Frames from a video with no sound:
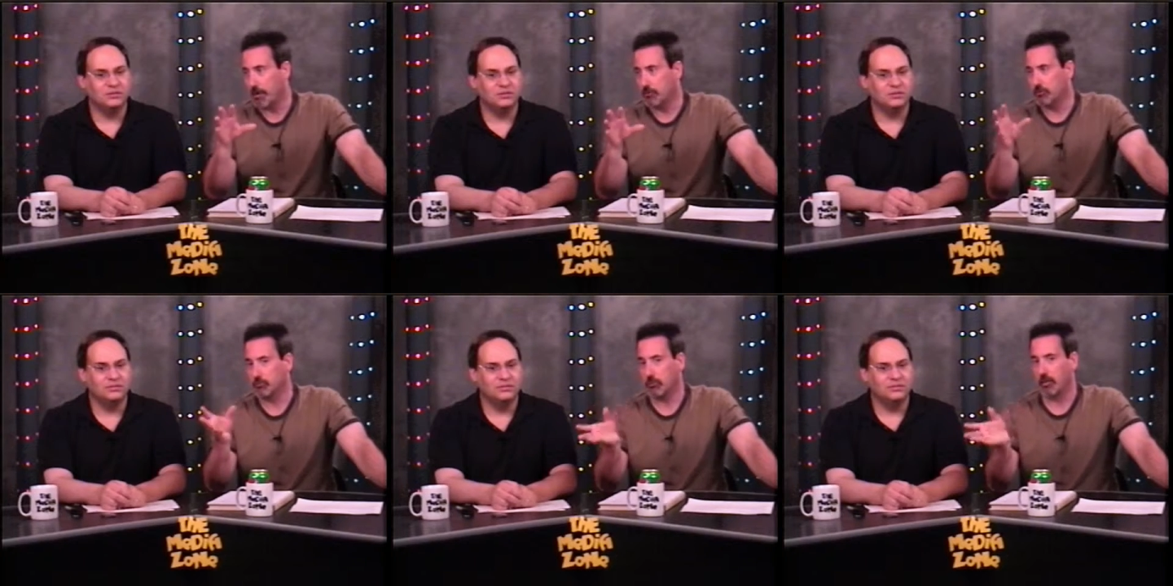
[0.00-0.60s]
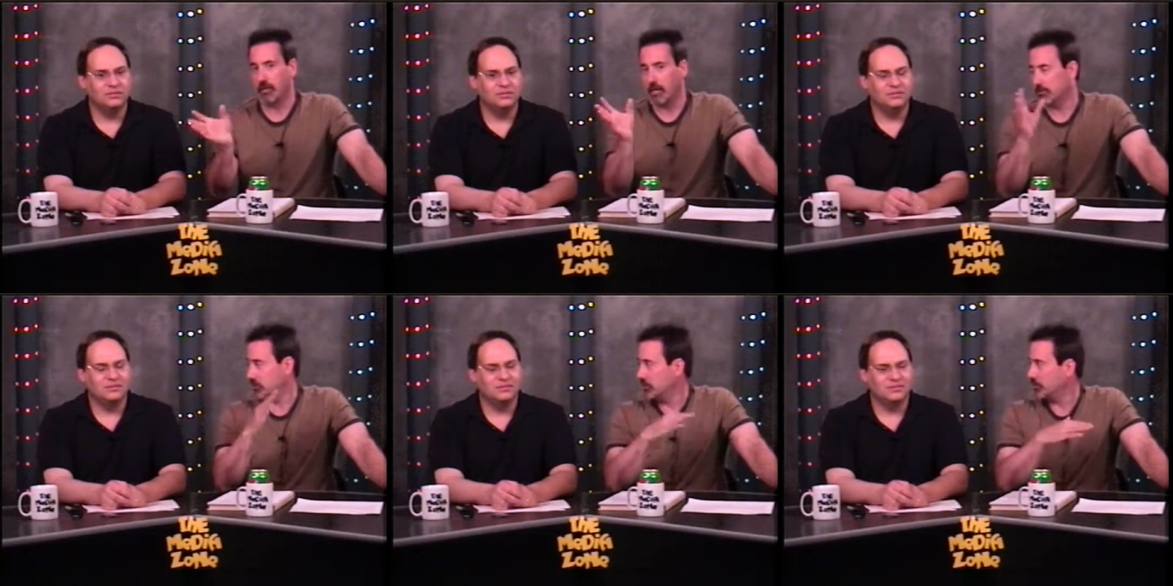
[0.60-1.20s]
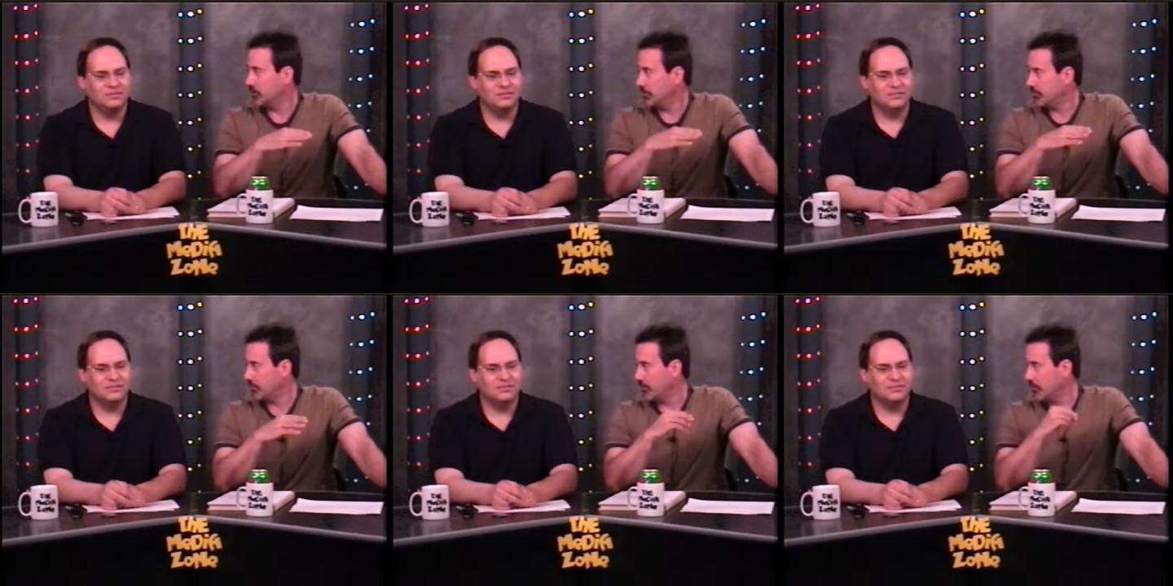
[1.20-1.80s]
Speaker 1: who was one of the guys that jumped ship to
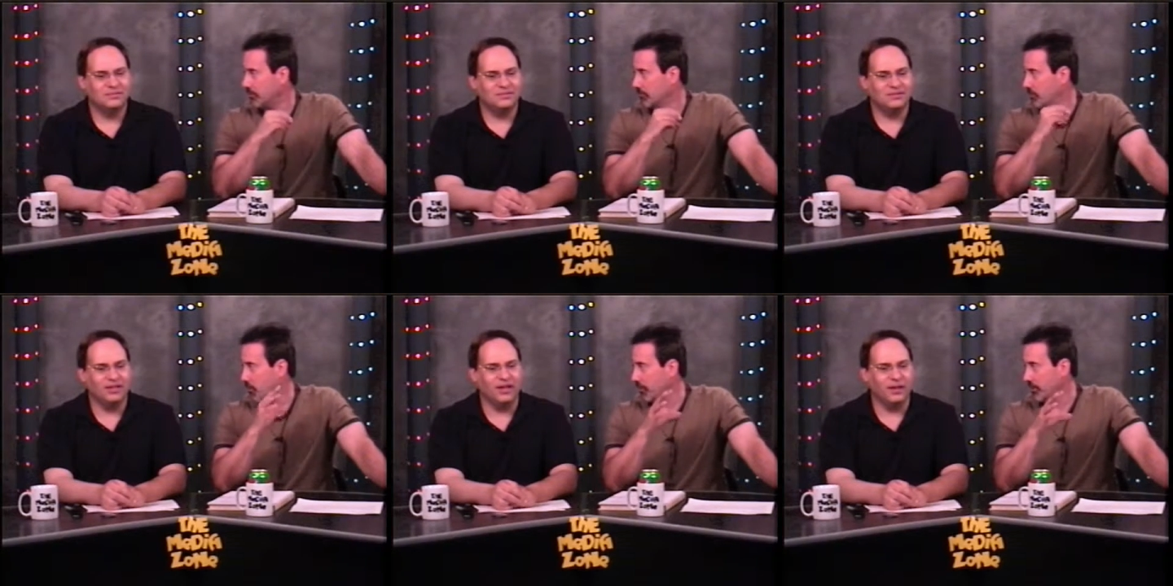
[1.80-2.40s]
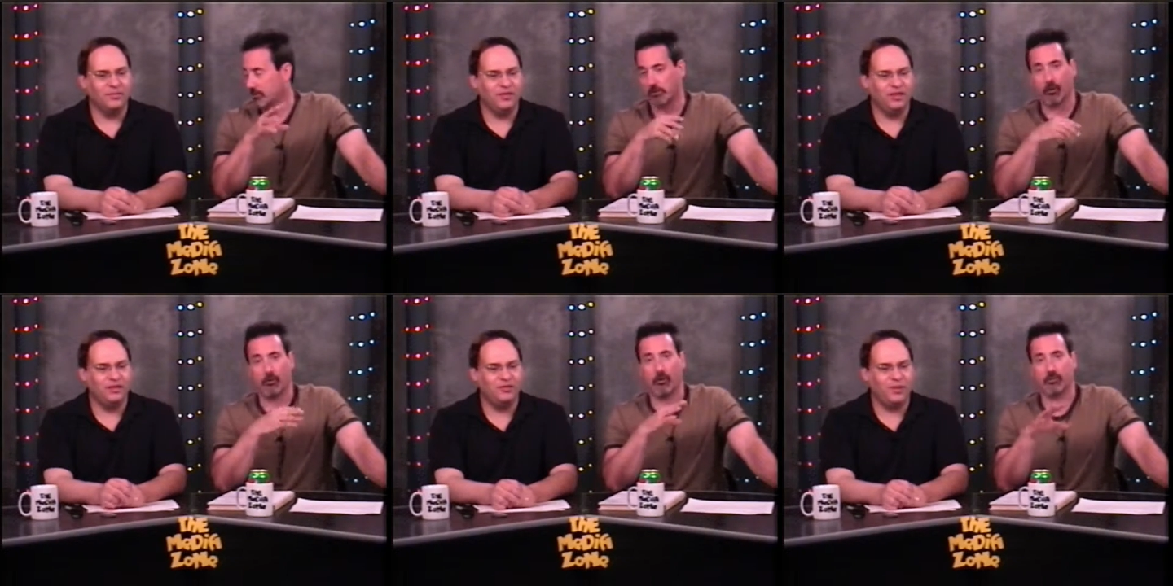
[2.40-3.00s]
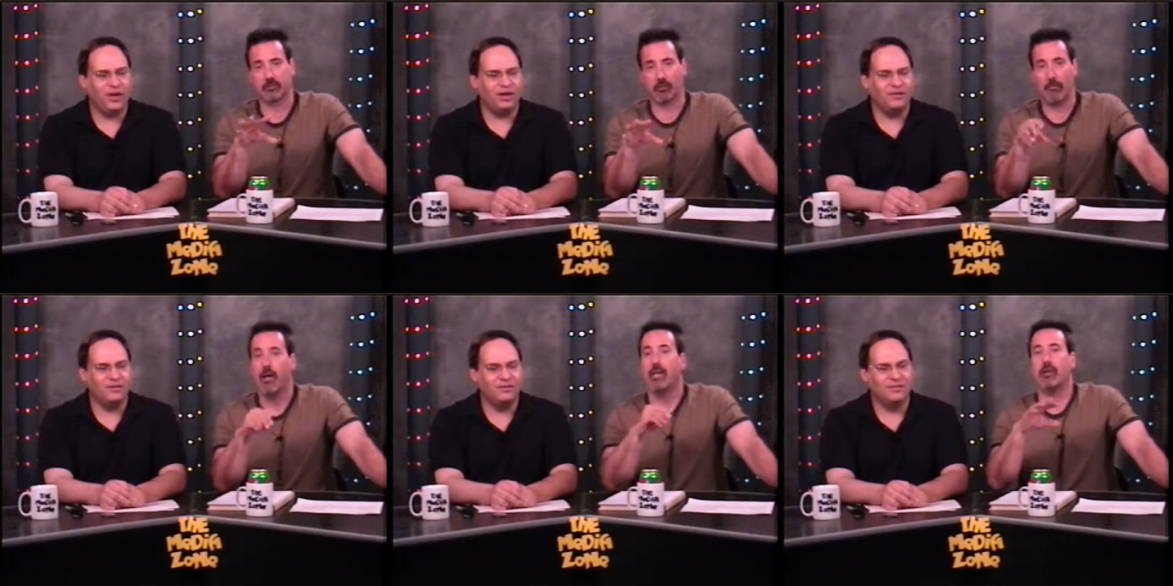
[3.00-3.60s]
the other party, yeah, started yeah, all this back. crap.
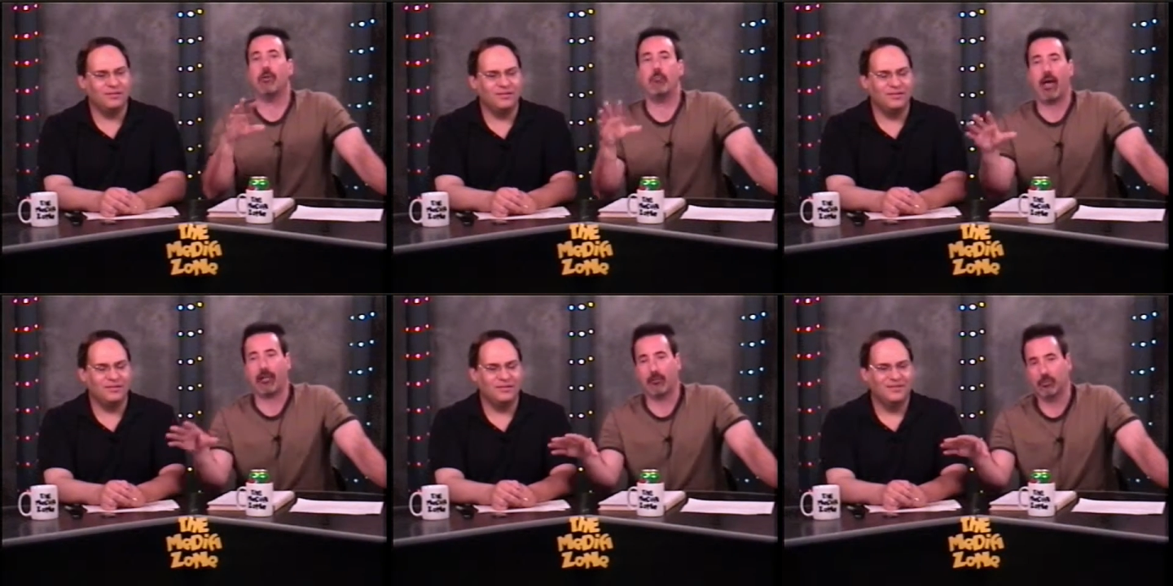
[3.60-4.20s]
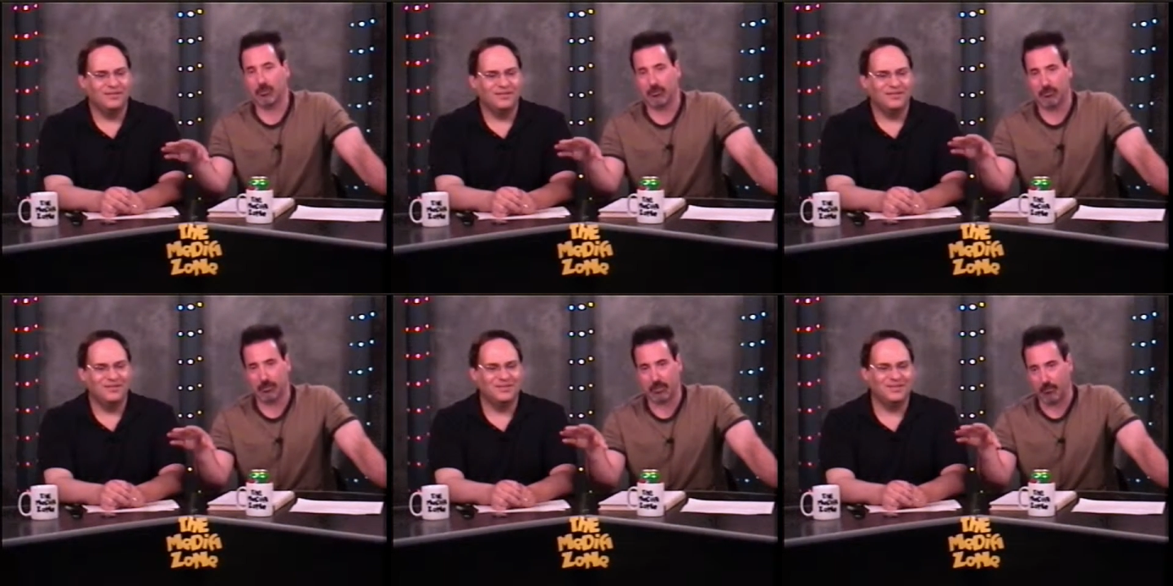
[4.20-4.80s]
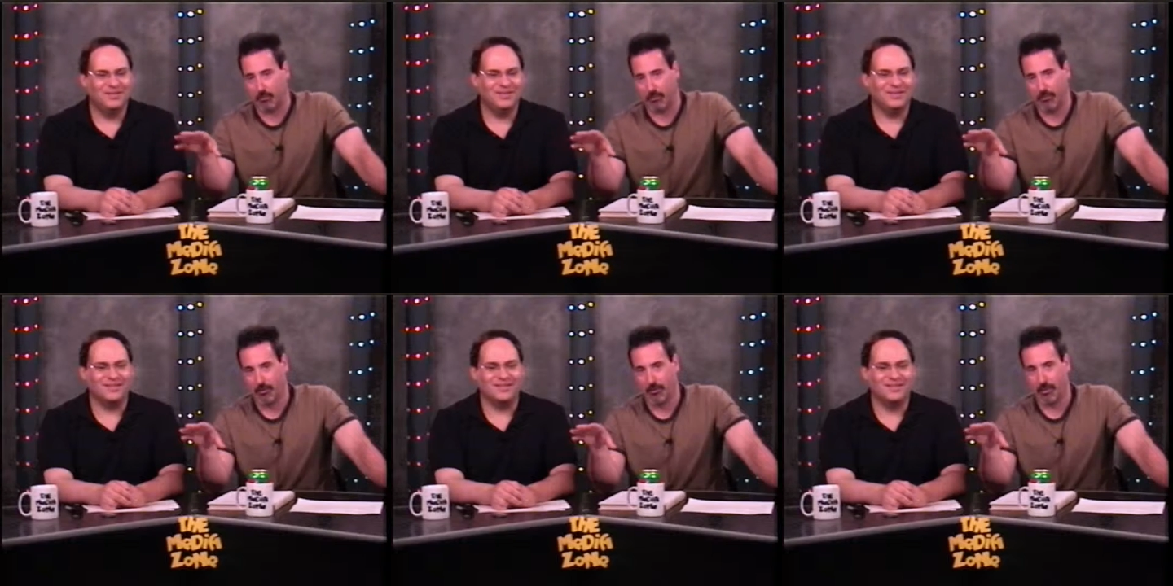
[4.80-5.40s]
He went back to his other ship.
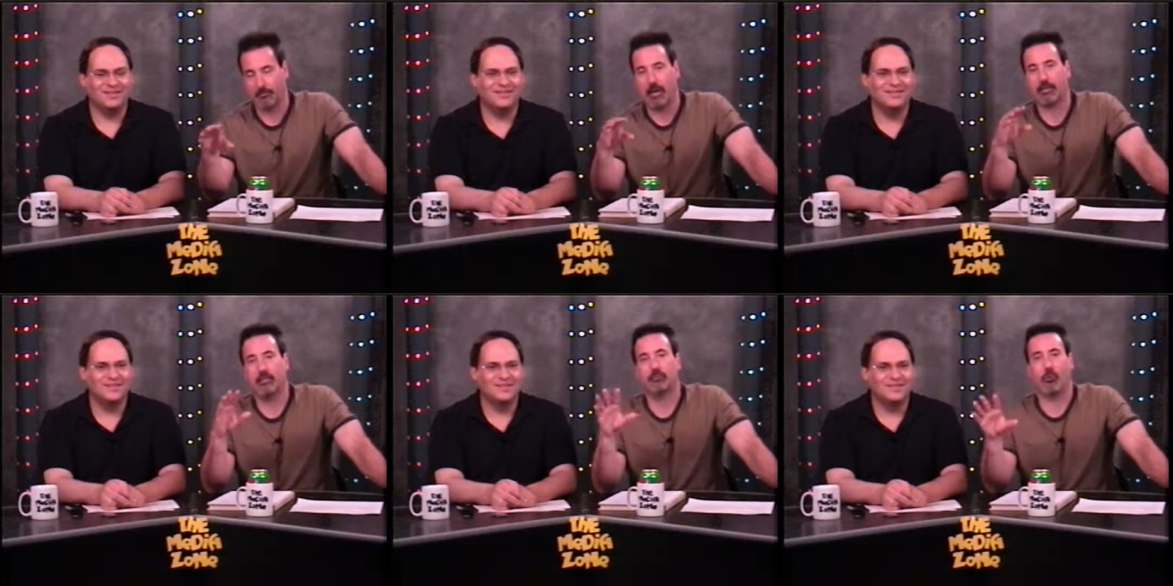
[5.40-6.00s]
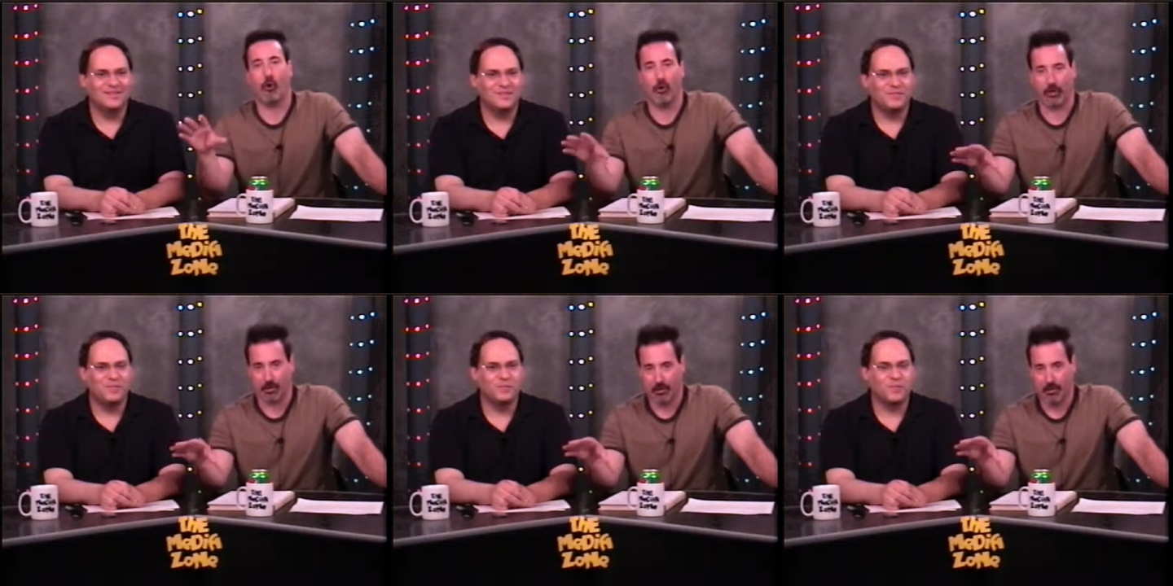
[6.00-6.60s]
Yeah. His back to his party.